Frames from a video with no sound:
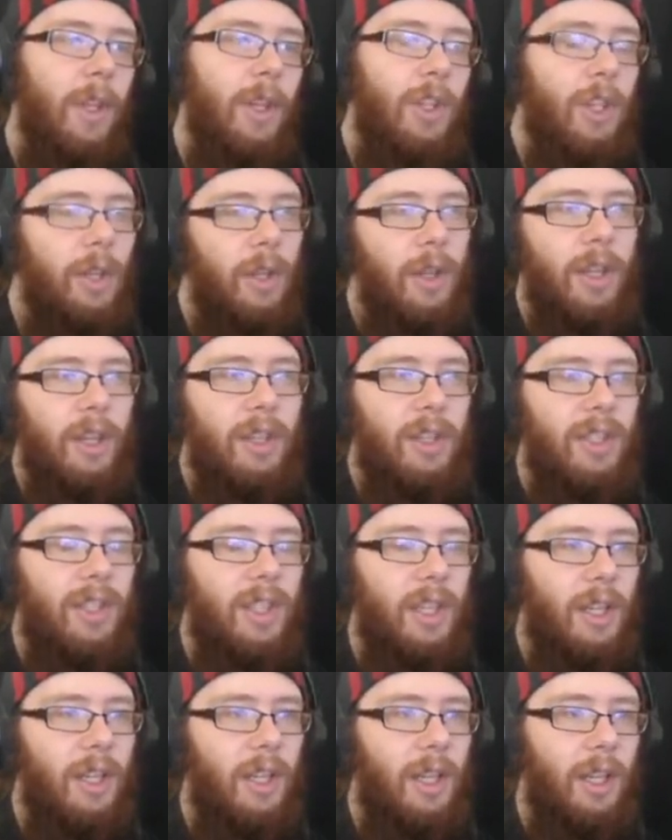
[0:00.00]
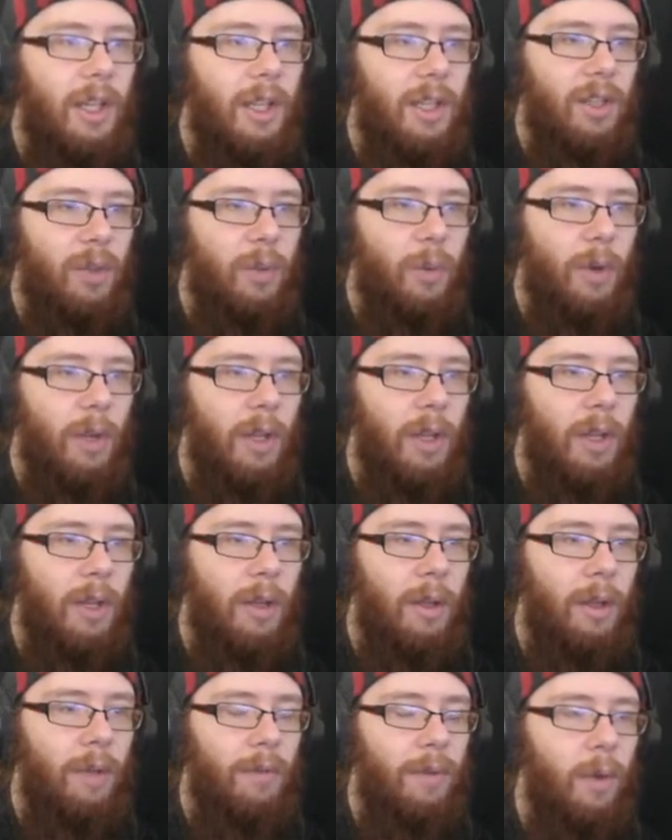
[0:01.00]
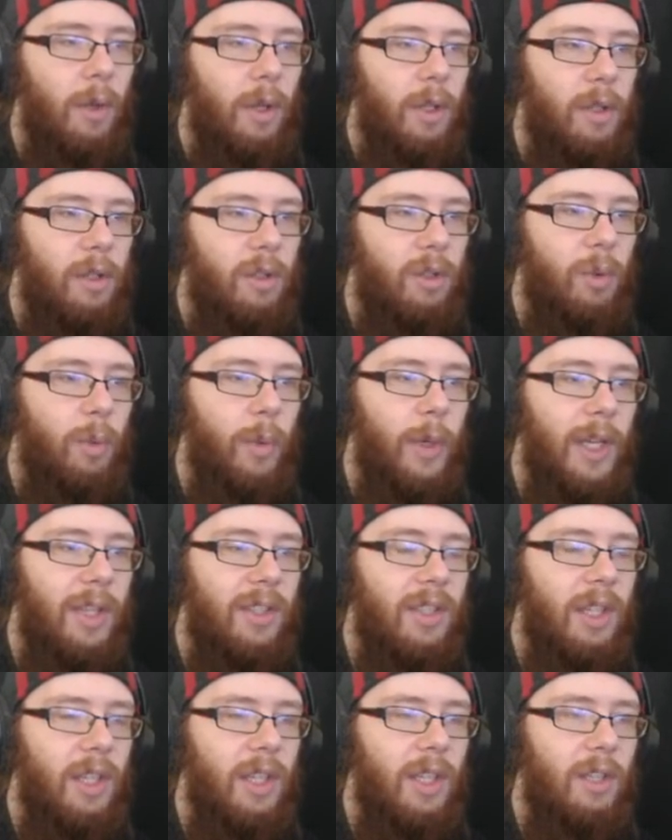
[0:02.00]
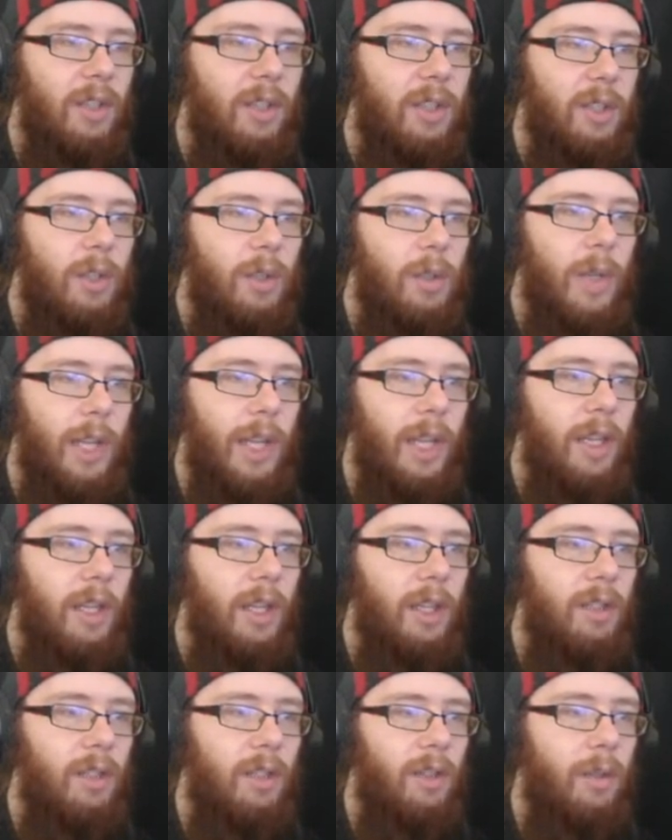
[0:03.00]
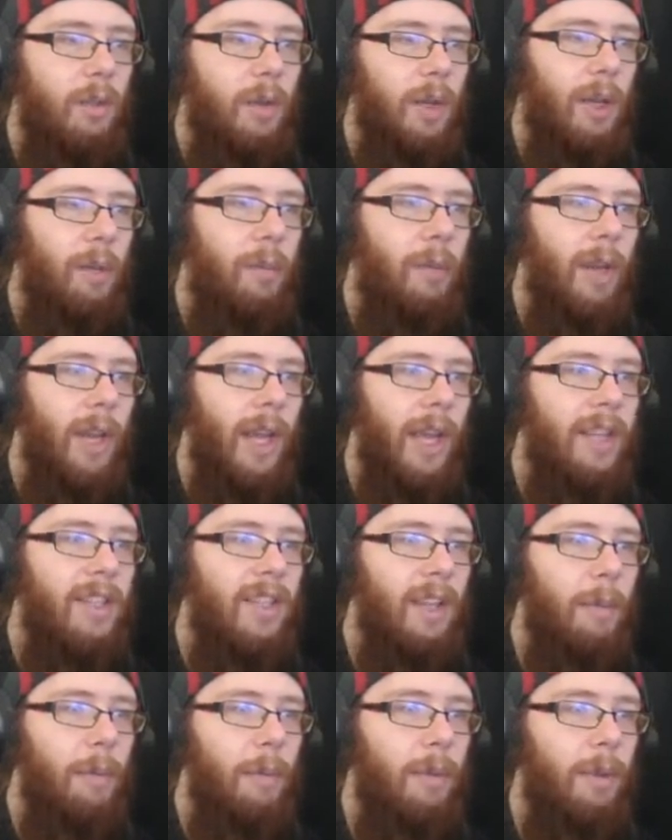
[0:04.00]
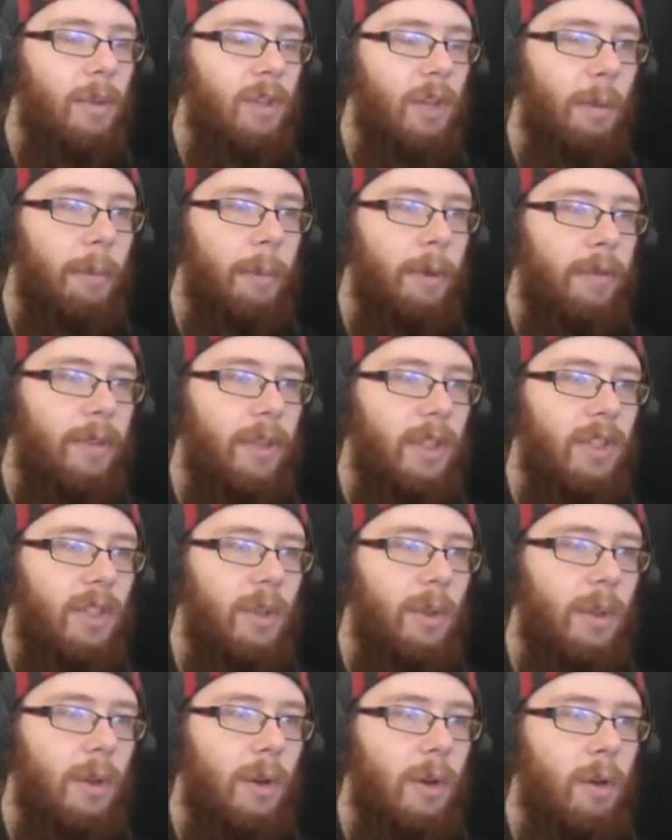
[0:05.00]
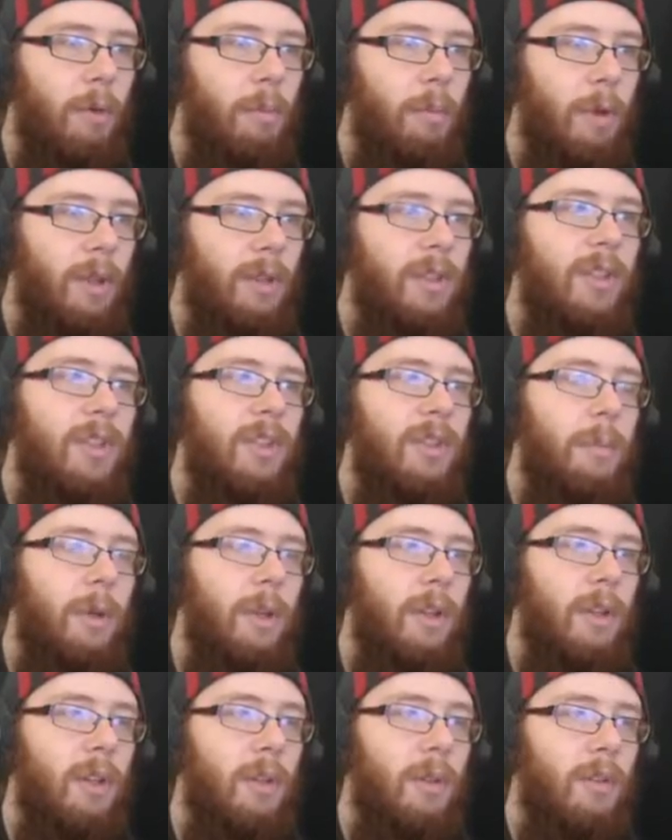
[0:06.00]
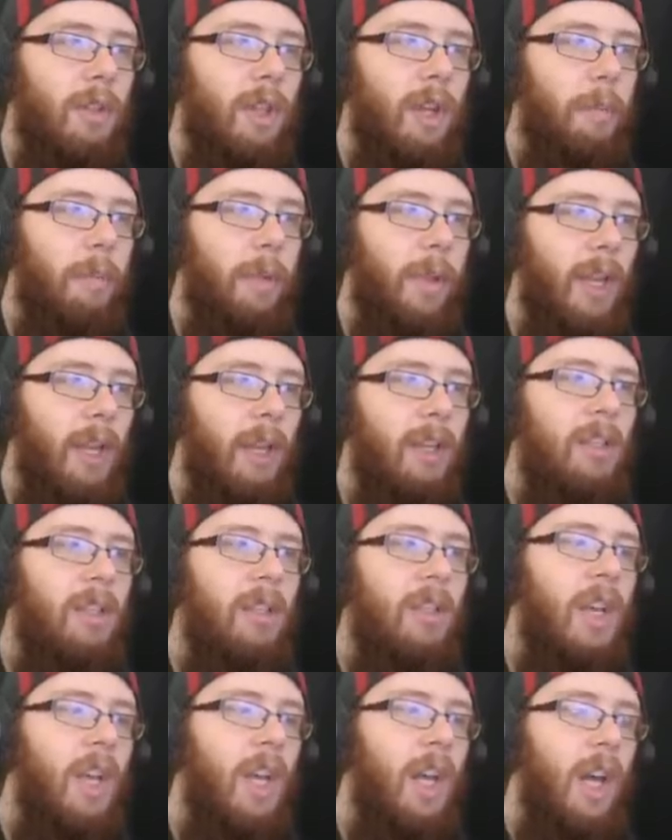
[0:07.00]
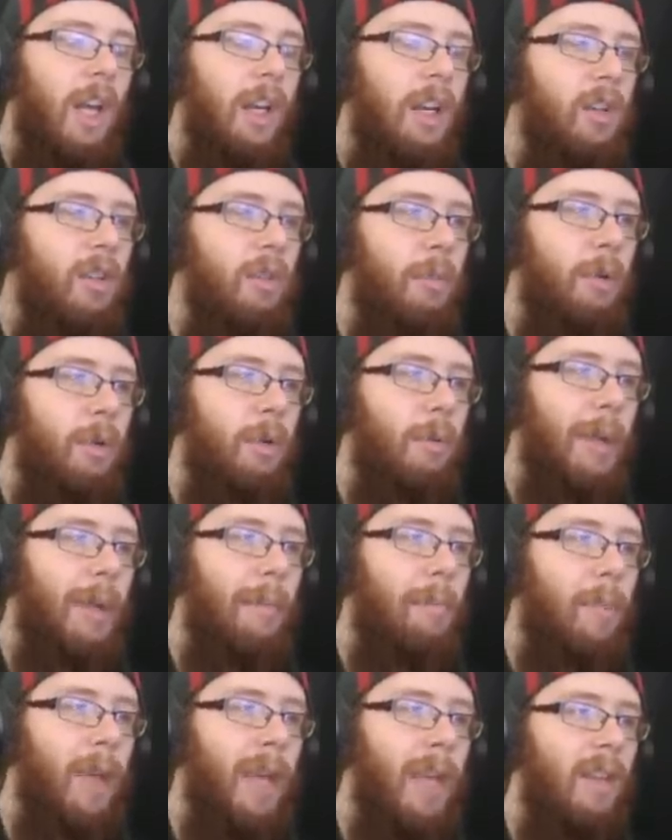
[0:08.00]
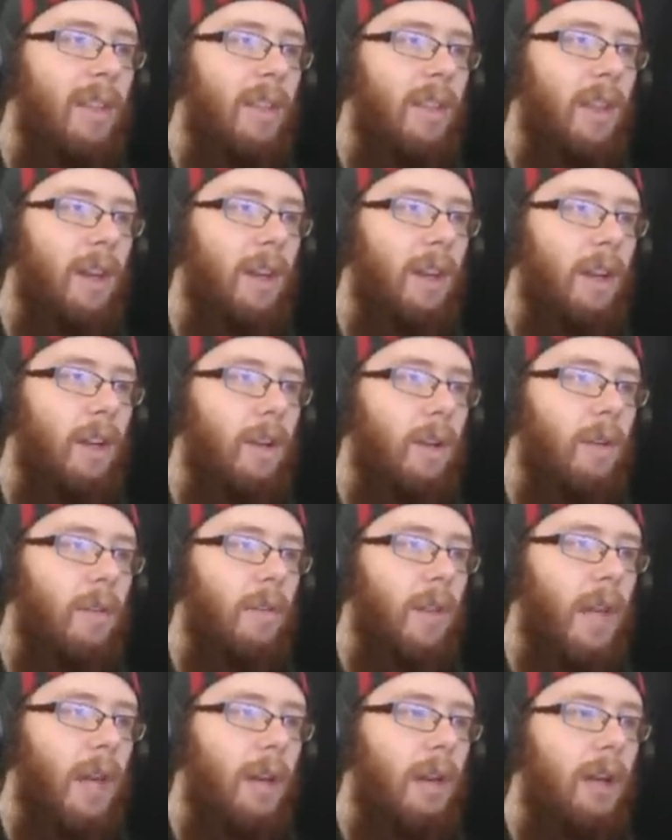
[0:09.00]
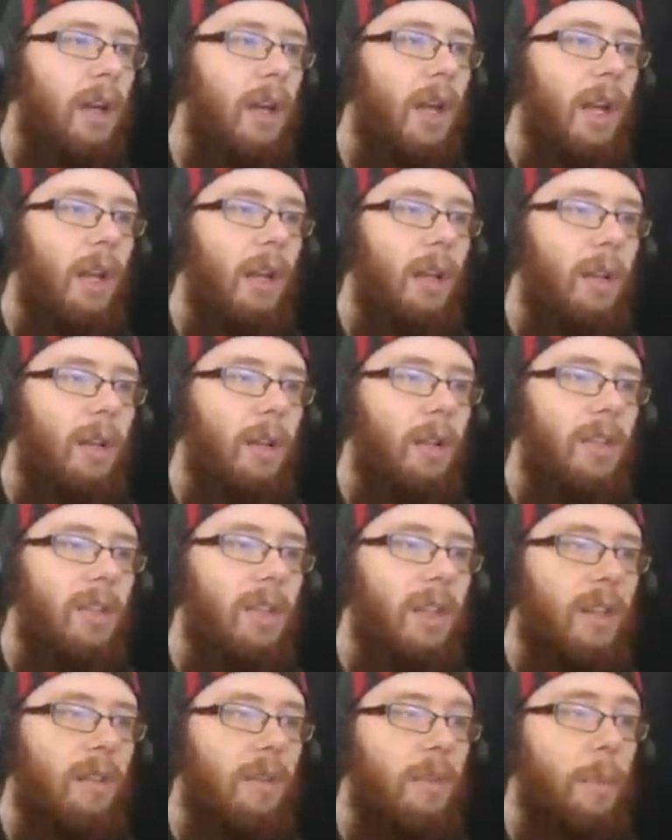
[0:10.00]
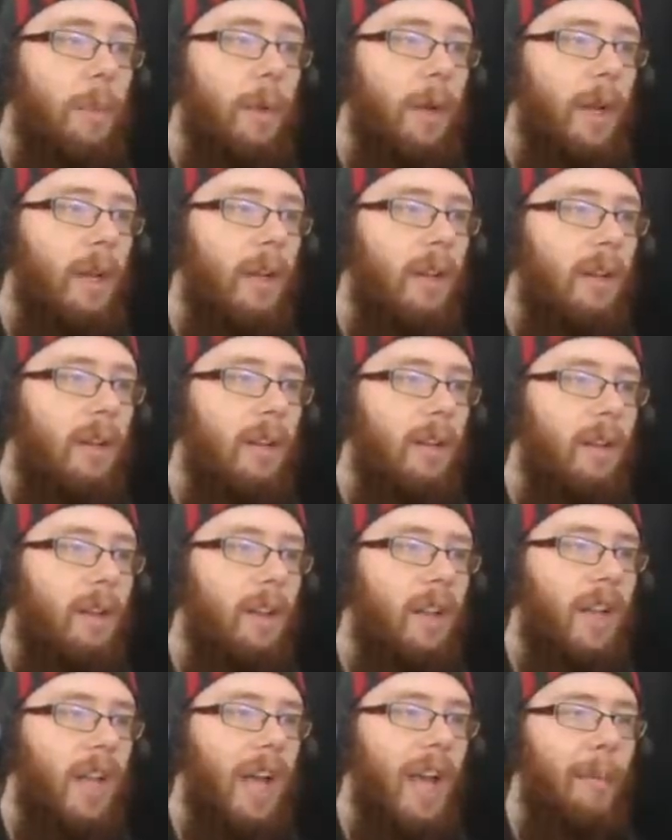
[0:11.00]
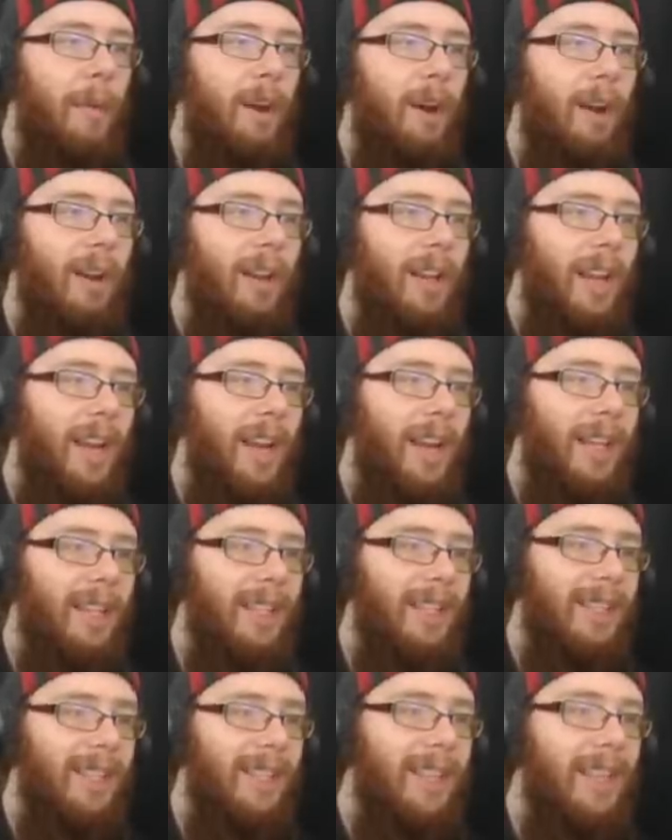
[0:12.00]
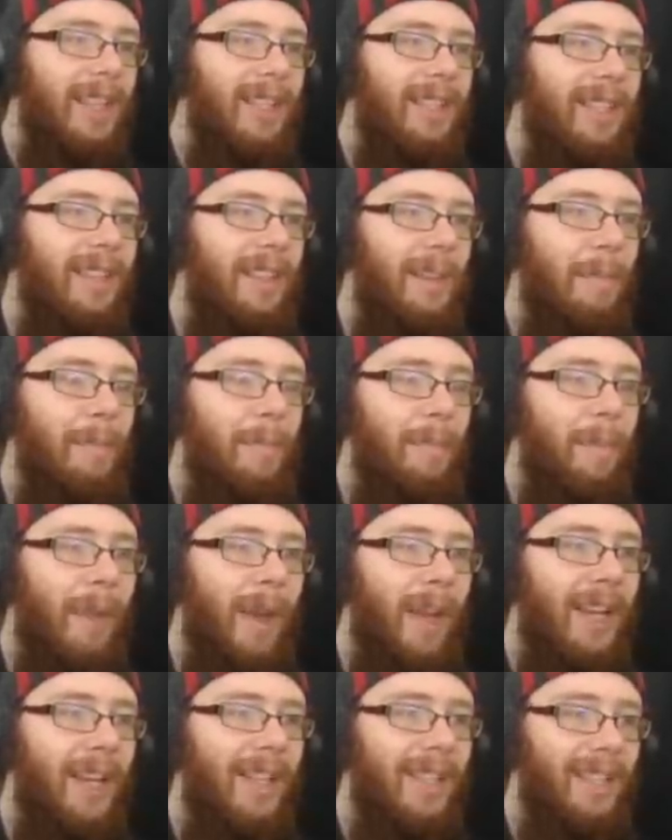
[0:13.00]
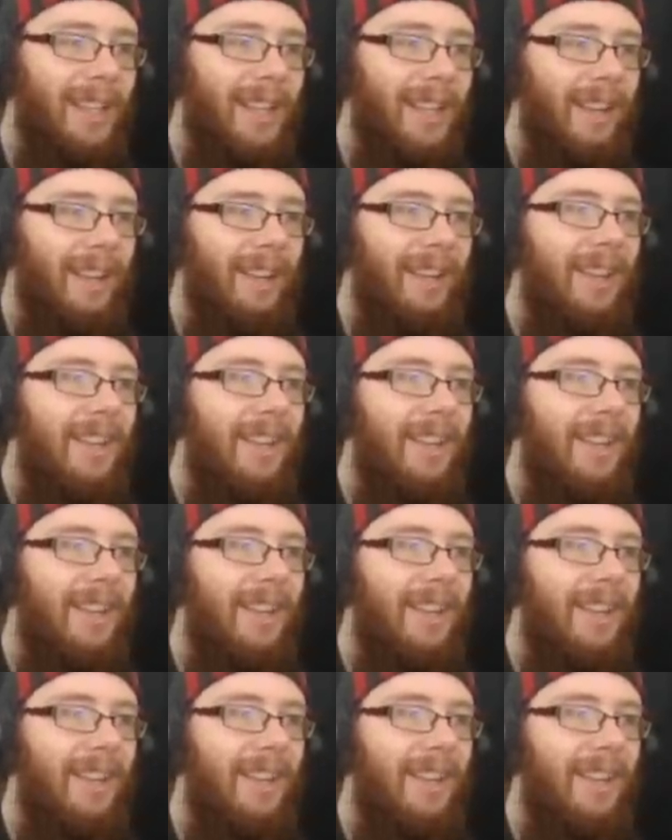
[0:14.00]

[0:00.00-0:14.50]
Sure, there's still a few little tweaks I need to do, like I need to light up the top of it so that no monsters spawn on top, and I need to put my bed in there and all of that good stuff, but come on guys, this is amazing.